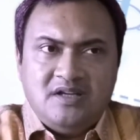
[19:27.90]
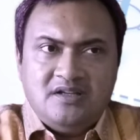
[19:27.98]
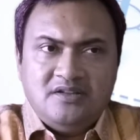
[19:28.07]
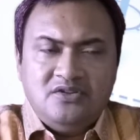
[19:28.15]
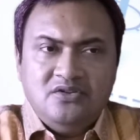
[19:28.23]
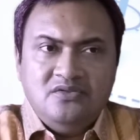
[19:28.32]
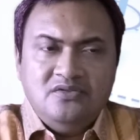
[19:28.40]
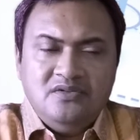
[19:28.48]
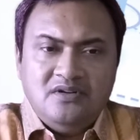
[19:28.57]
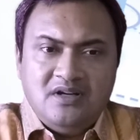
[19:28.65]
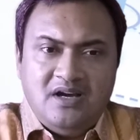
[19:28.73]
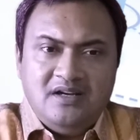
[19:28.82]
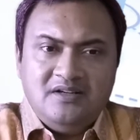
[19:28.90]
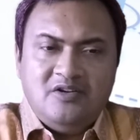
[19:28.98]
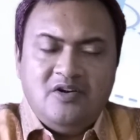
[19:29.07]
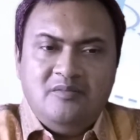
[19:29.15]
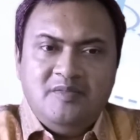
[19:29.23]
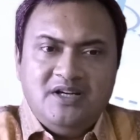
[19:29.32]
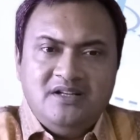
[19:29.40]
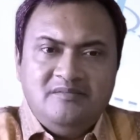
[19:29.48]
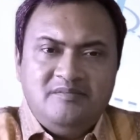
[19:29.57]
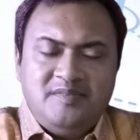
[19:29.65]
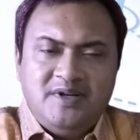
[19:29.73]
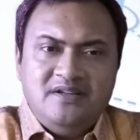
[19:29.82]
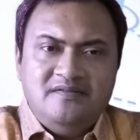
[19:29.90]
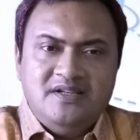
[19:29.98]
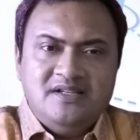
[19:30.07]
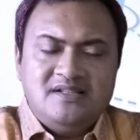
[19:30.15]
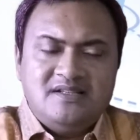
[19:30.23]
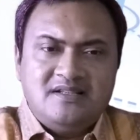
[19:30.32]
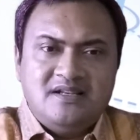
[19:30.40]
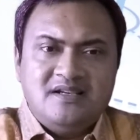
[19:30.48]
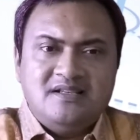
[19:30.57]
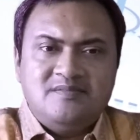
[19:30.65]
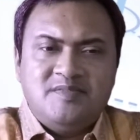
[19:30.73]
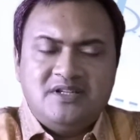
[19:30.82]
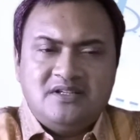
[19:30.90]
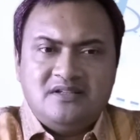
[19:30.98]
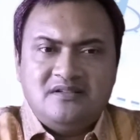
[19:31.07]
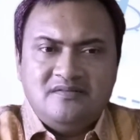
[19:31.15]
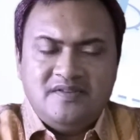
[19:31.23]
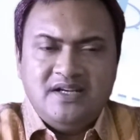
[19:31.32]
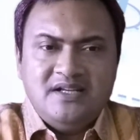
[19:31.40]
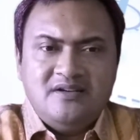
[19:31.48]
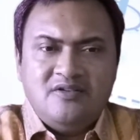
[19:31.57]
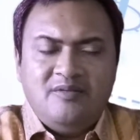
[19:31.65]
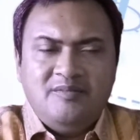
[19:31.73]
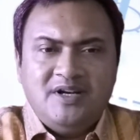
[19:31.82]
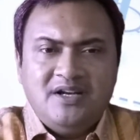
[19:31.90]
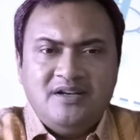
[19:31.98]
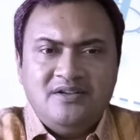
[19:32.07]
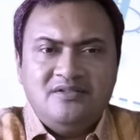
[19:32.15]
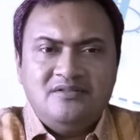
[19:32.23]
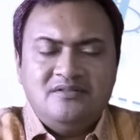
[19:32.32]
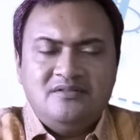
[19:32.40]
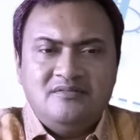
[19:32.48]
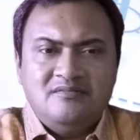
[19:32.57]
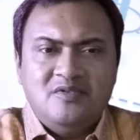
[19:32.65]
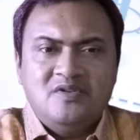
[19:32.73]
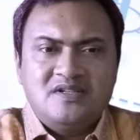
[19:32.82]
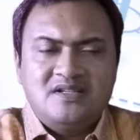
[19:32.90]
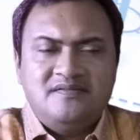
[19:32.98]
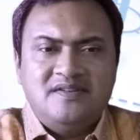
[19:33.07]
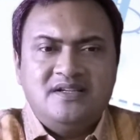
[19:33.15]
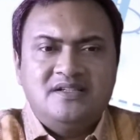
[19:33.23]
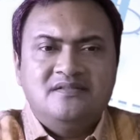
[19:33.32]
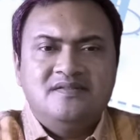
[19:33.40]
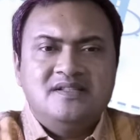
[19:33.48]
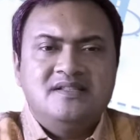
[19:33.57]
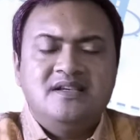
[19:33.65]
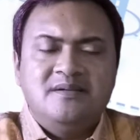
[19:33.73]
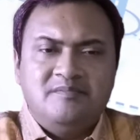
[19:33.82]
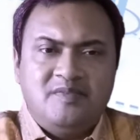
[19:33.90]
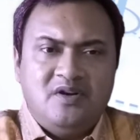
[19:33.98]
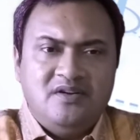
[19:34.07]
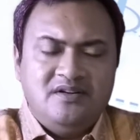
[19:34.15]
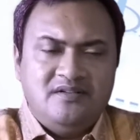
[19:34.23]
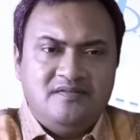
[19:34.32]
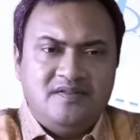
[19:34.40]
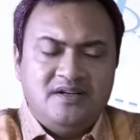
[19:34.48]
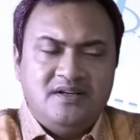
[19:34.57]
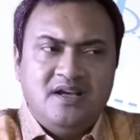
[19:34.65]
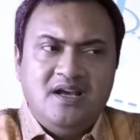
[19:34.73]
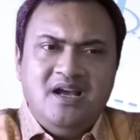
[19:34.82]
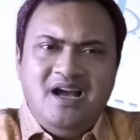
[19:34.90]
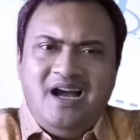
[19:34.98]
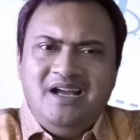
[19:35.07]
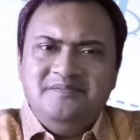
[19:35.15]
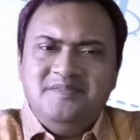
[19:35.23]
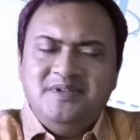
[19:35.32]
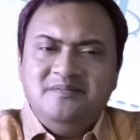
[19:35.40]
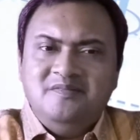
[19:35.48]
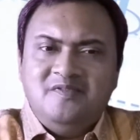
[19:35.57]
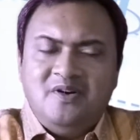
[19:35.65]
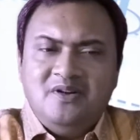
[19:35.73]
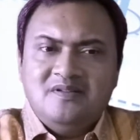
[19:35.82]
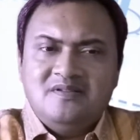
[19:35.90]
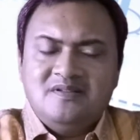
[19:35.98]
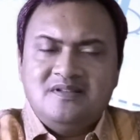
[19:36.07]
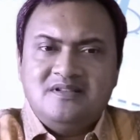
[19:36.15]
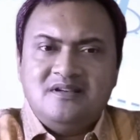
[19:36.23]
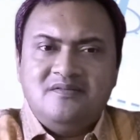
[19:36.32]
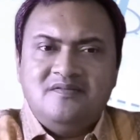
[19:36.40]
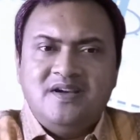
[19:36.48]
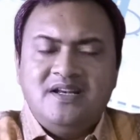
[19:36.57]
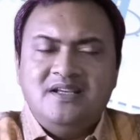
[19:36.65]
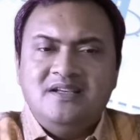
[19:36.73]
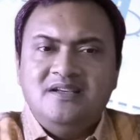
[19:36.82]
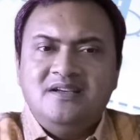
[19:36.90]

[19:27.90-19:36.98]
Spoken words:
though uncommon in previous days, but very common and most effective is the employee referral. IBM follows a very,